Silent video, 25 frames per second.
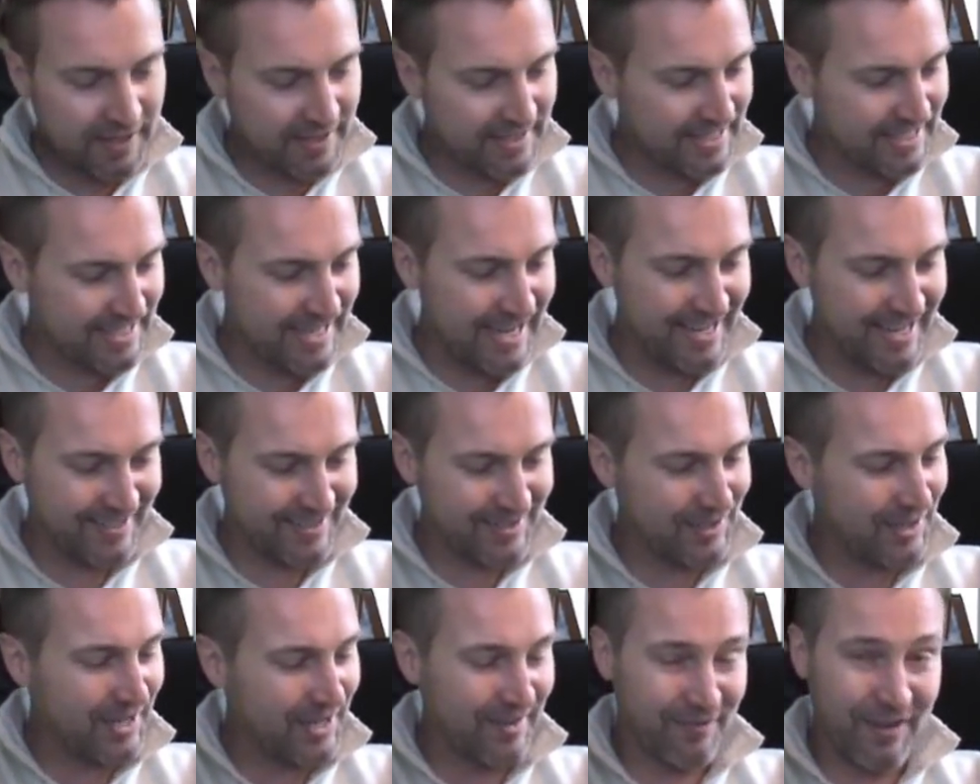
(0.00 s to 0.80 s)

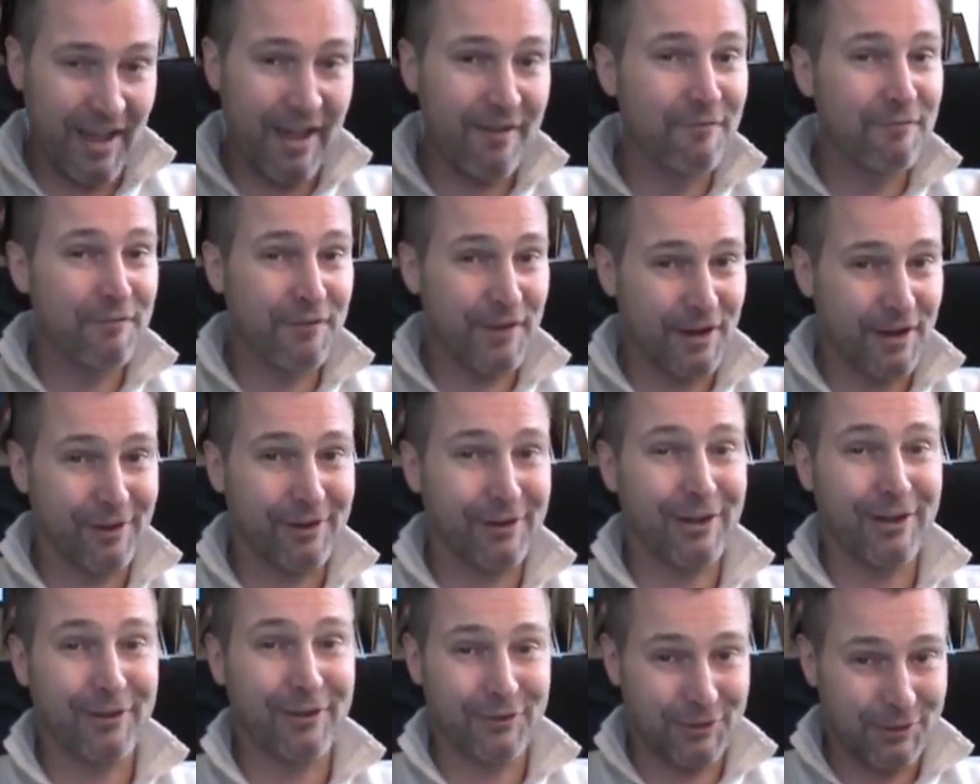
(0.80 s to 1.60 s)
If you haven't
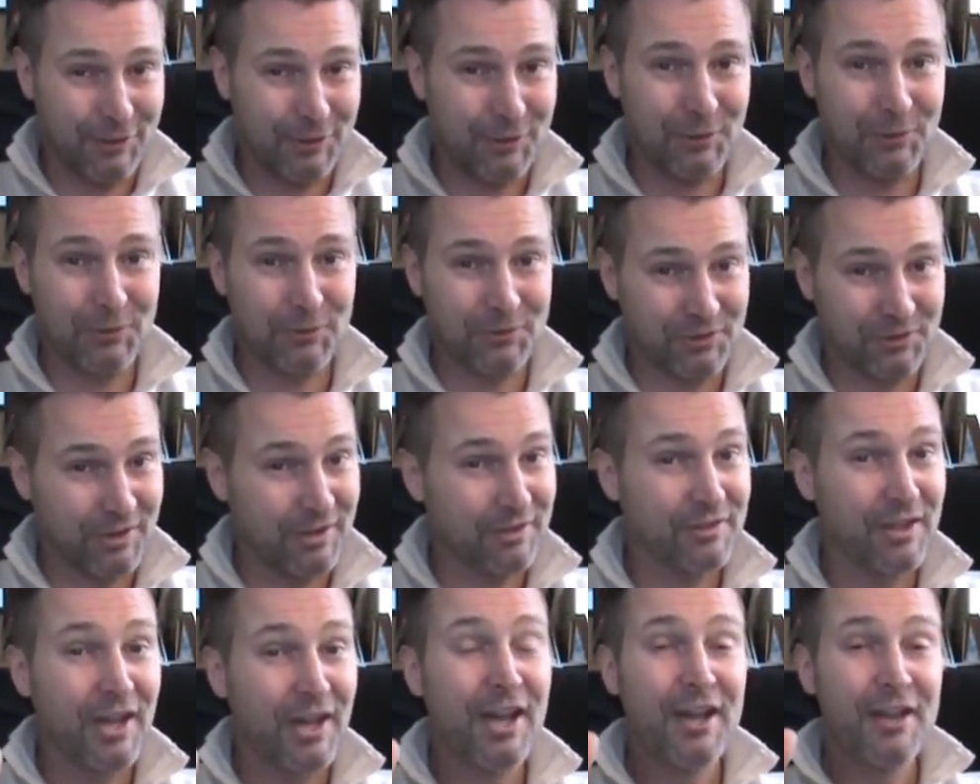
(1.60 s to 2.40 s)
figured out, the
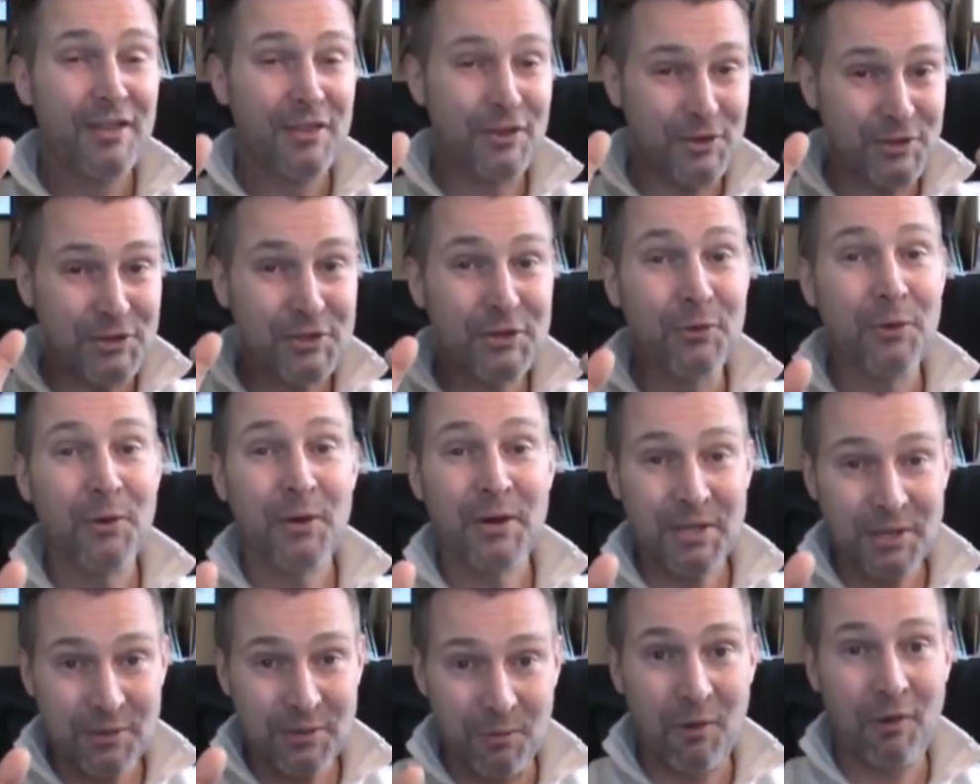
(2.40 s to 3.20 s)
conclusion is they're
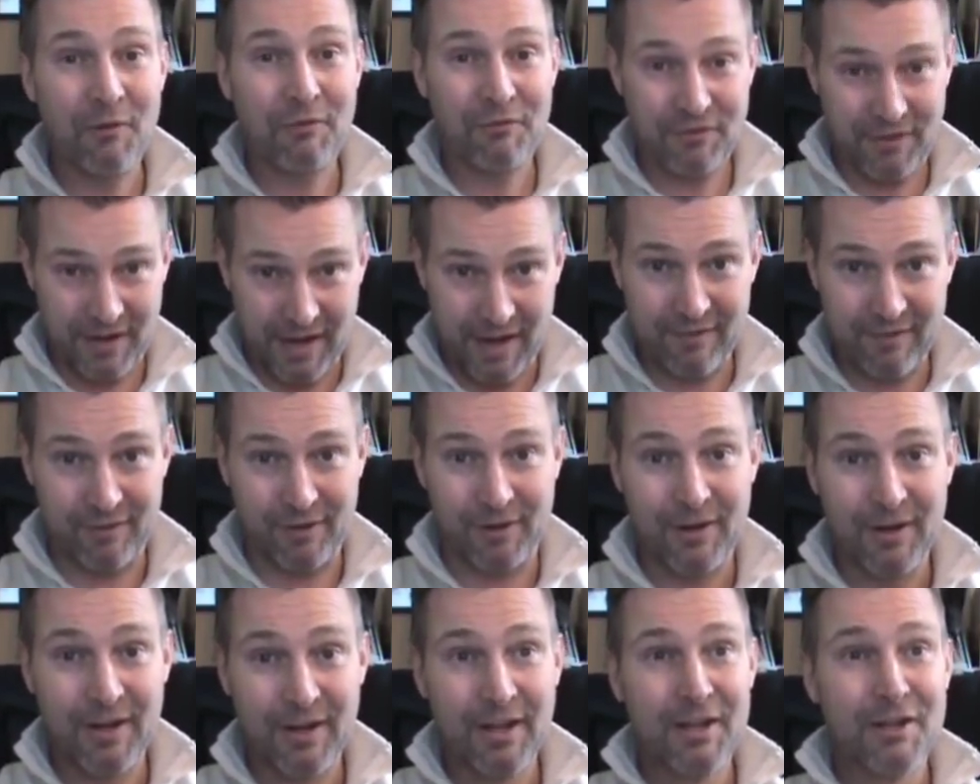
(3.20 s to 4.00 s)
doing you a
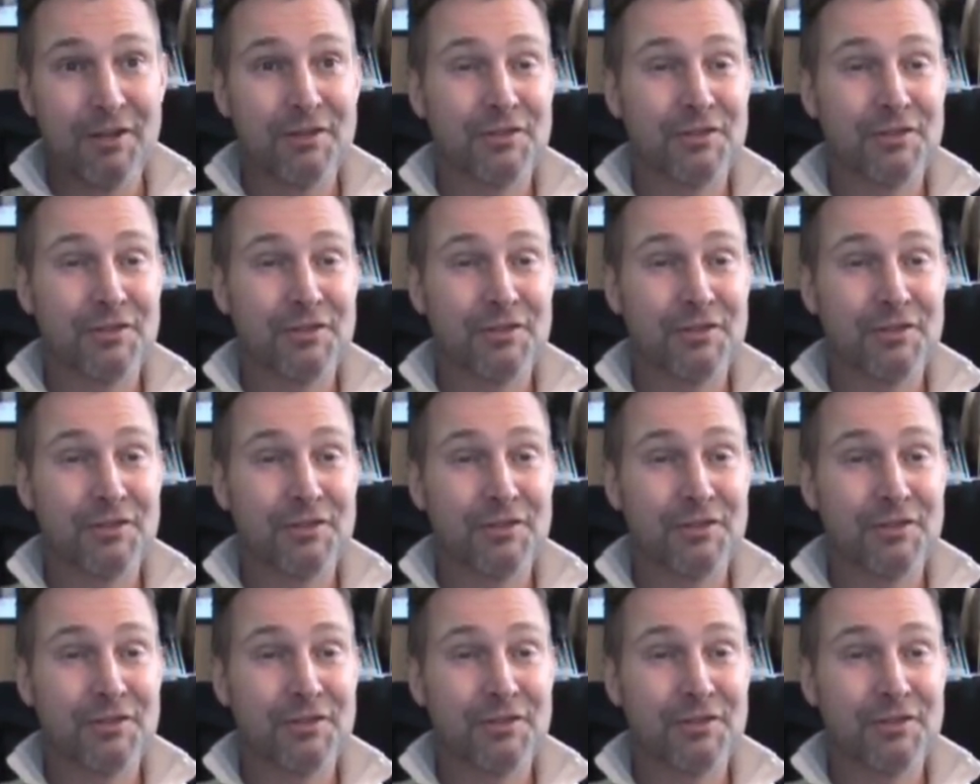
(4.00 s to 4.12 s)
favor.